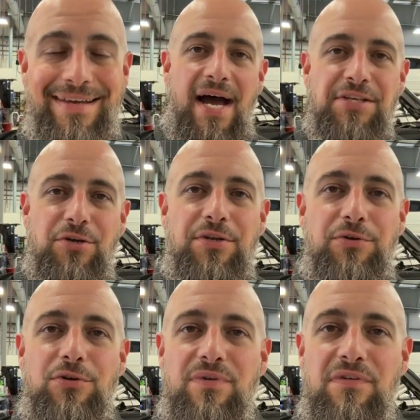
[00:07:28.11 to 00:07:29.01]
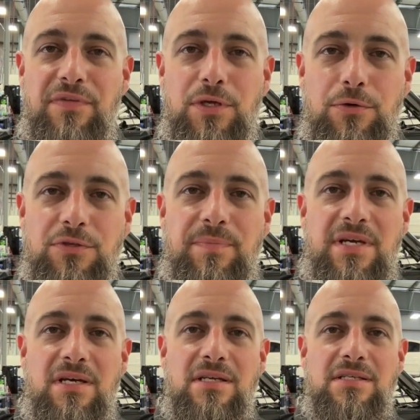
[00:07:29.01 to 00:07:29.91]
I started doing reviews
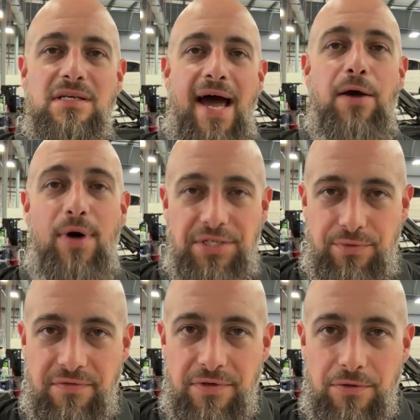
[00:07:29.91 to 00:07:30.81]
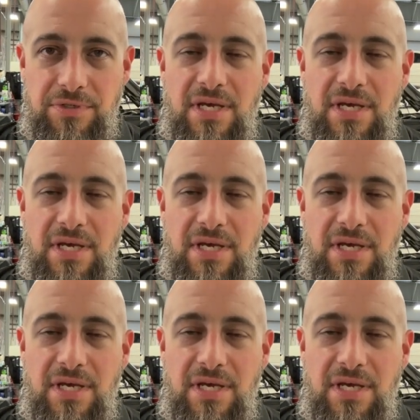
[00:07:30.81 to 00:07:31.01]
because I watch reviews,